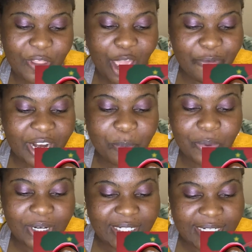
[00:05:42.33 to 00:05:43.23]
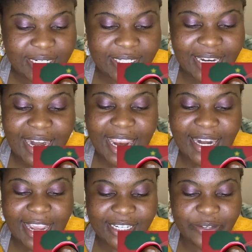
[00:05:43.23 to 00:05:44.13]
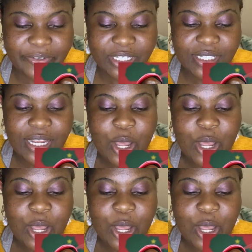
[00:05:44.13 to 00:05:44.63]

African politician and activist